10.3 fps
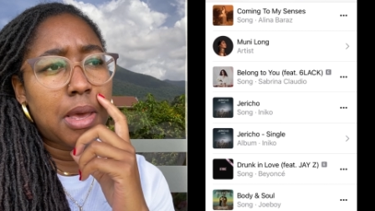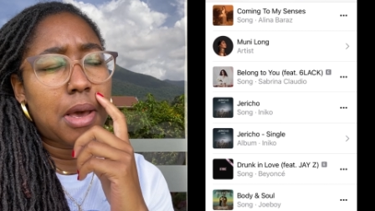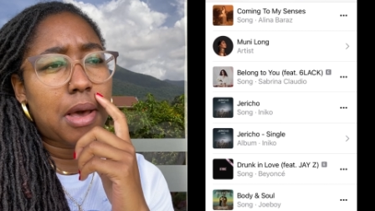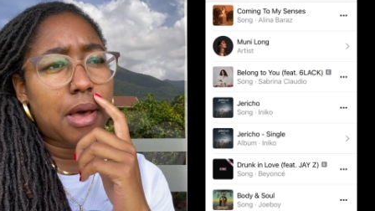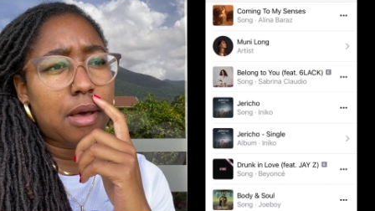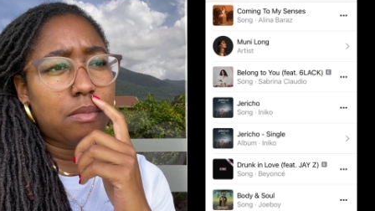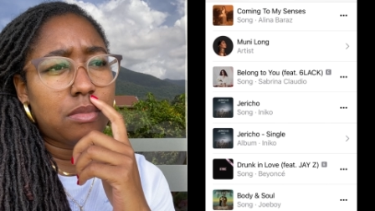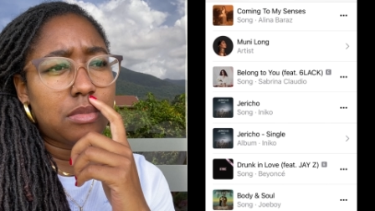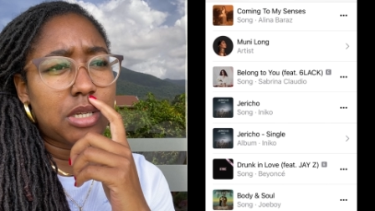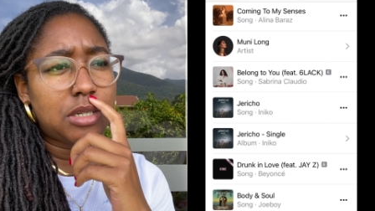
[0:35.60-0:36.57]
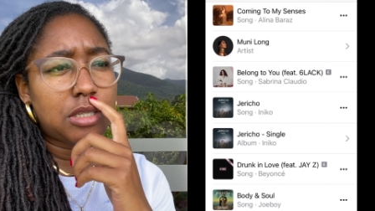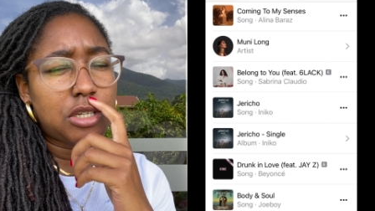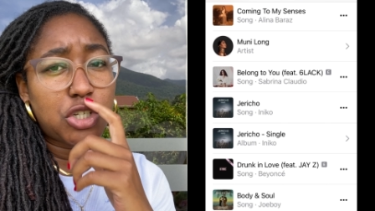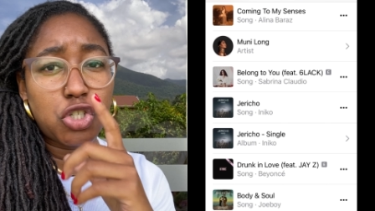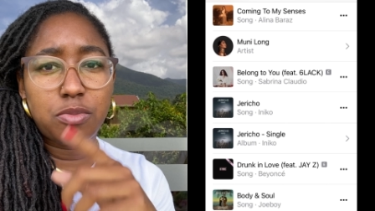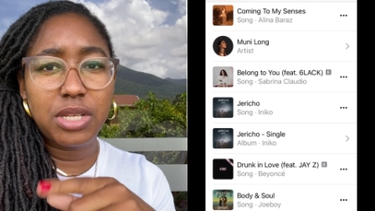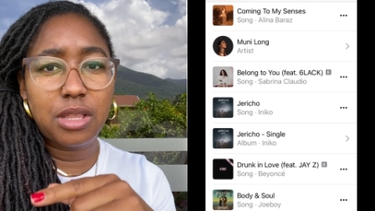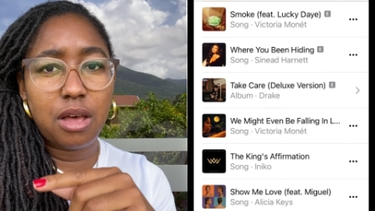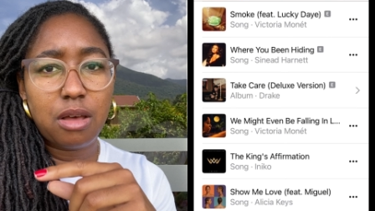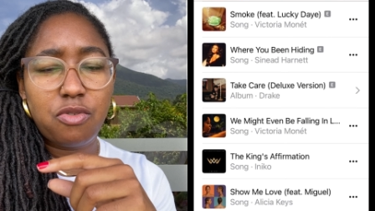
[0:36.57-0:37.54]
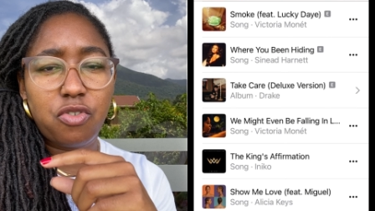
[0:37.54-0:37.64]
Um, there's the Show Me
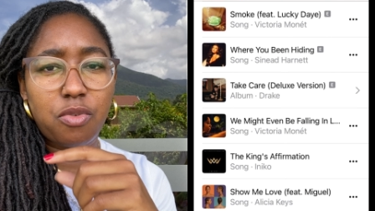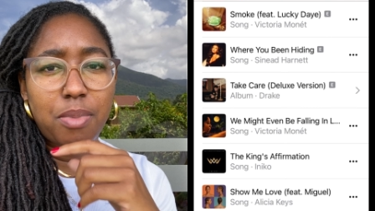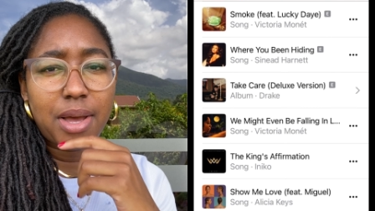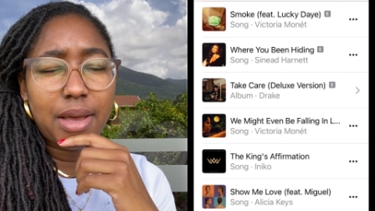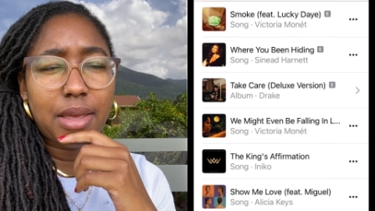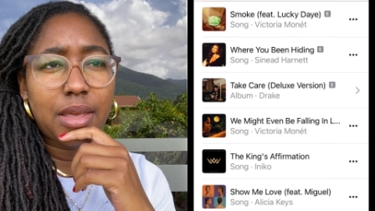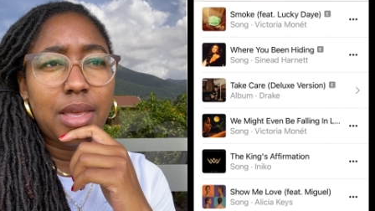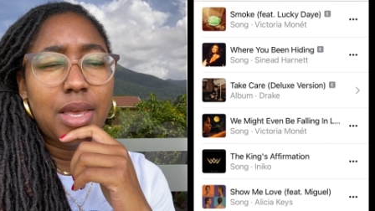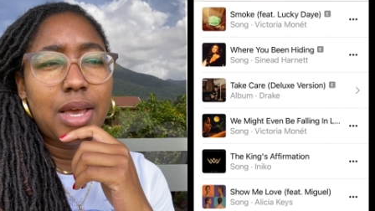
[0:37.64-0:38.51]
Love by